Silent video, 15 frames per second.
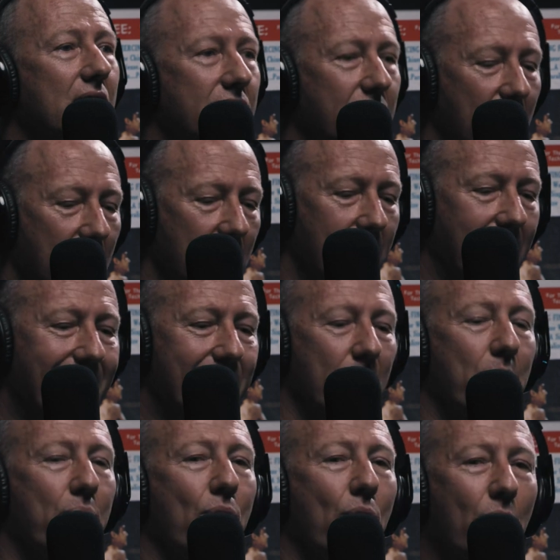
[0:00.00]
So it's a
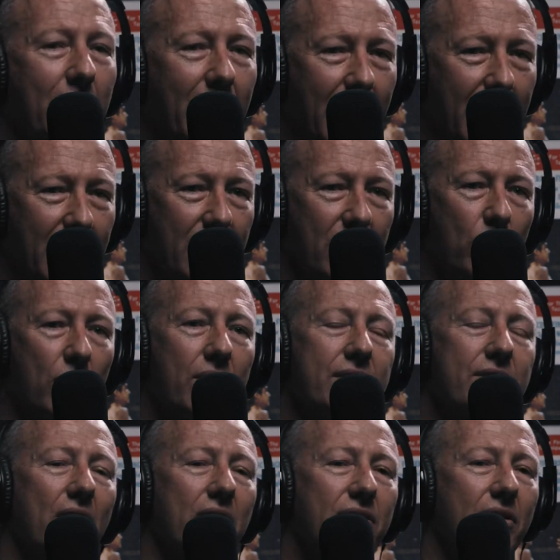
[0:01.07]
broad heading. Well,
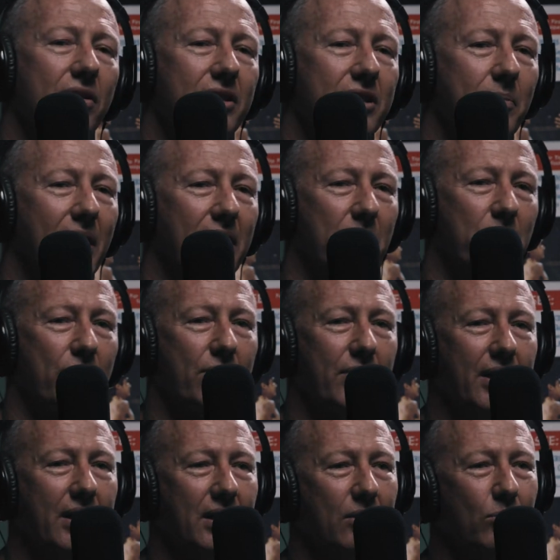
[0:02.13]
there's no science about your
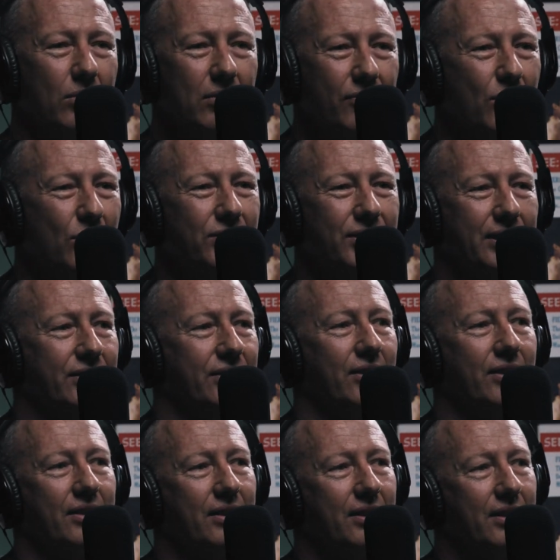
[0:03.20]
broad heading. Well, of course there's
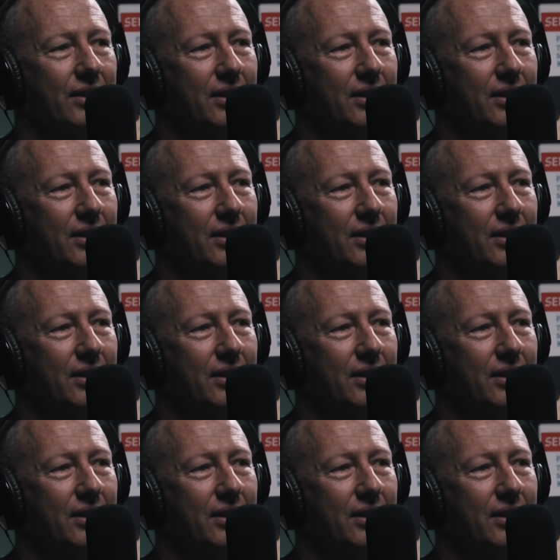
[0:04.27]
not.